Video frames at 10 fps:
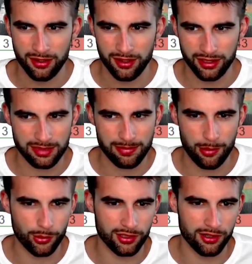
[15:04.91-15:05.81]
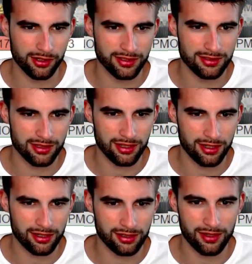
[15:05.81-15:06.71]
And gets peppered with targets.
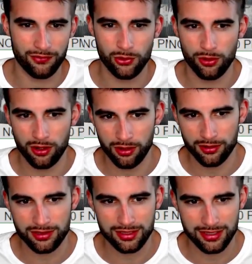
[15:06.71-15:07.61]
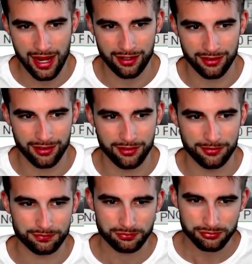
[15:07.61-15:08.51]
And if you are
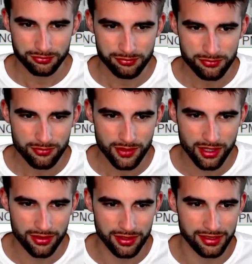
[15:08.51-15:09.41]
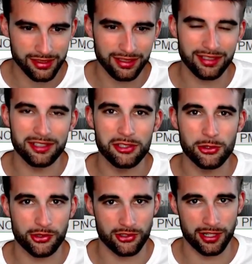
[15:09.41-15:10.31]
stacking the New
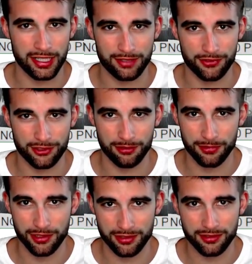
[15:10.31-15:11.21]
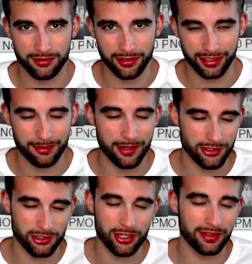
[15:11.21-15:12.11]
York Giants for some reason, like I
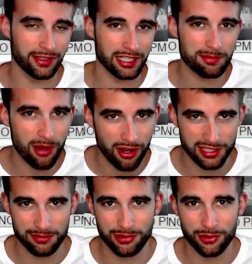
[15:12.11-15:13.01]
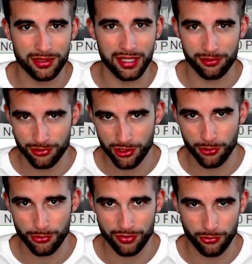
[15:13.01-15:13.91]
mentioned, I think it's possible with Daniel
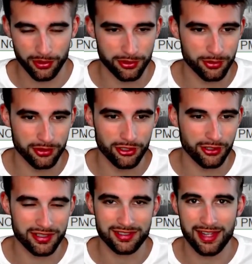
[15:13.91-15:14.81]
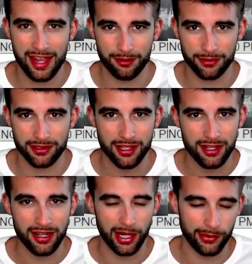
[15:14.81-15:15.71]
Jones. If you want to do a dirty stack, with,
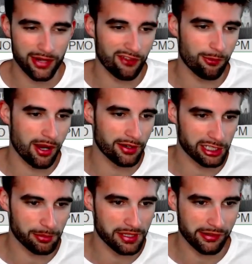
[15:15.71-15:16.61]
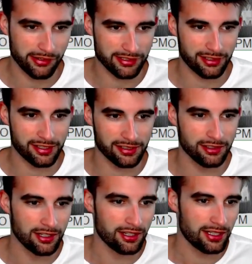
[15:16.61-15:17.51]
I don't even have him on here, but Darius
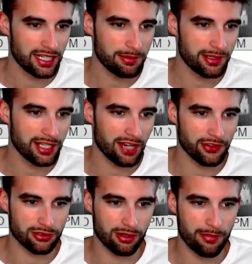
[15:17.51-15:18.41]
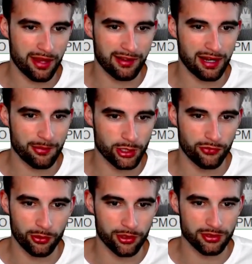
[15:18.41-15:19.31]
Slayton, he'd be the obvious run back option. If
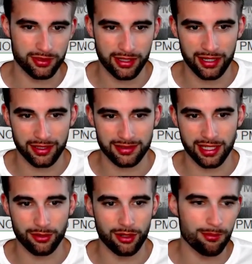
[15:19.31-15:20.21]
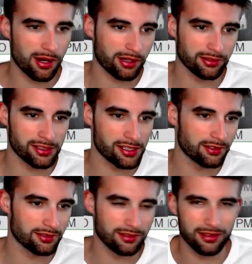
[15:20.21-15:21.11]
you want to use a guy like Saquon
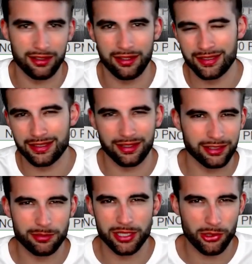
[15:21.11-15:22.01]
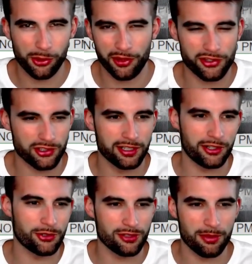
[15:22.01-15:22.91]
Barkley, it's a little bit of correlation there
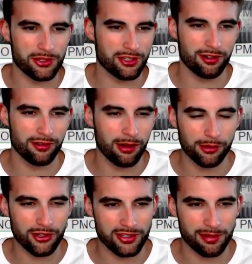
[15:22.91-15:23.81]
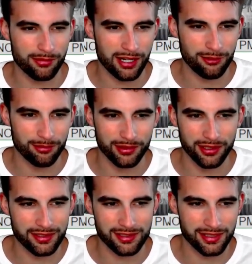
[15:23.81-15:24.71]
to use Amon Ross St. Brown,
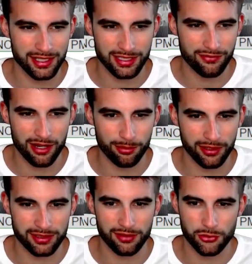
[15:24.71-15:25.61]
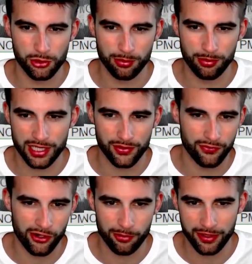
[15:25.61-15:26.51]
but I just think he's a fine play at $7,200 for the
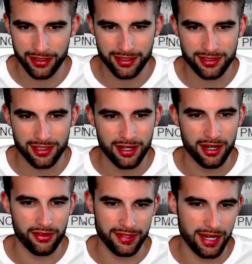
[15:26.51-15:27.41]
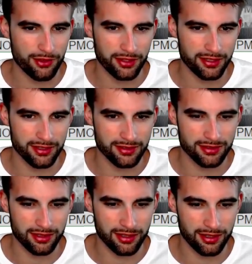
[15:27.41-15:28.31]
volume that he gets, the talent that he
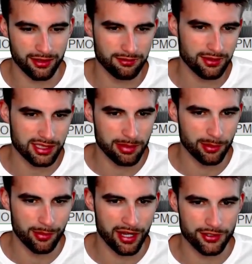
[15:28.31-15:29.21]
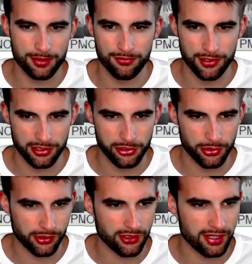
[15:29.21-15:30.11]
is, and it's a beautiful matchup versus the New
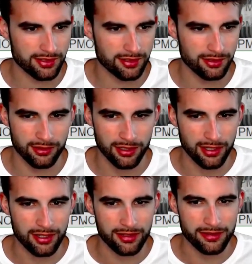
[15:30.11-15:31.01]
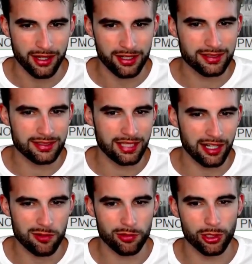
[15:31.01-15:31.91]
York Giants. And not a
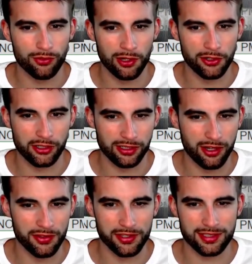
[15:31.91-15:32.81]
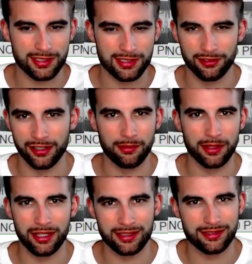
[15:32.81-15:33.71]
terrible over-under on this slate. I
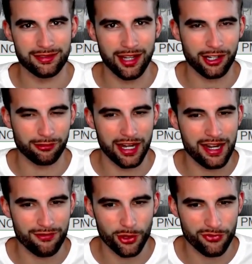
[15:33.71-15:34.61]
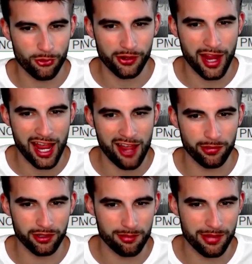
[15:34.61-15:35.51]
mean, it's not great at 44.5,
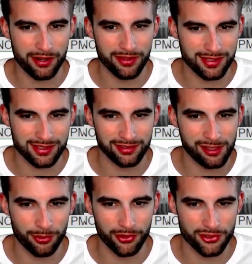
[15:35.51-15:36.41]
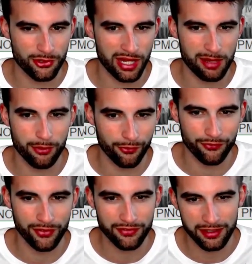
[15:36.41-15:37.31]
but compared to the slate where there's no game over
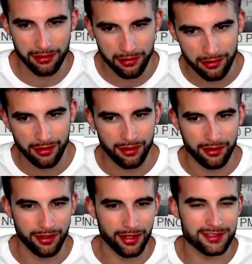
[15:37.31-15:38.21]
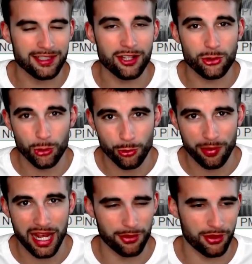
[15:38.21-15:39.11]
50, it's not too
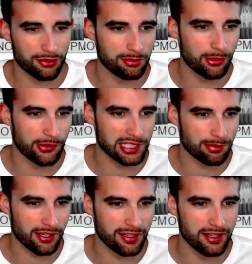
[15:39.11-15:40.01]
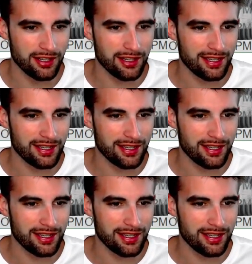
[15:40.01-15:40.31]
bad with a three-point spread.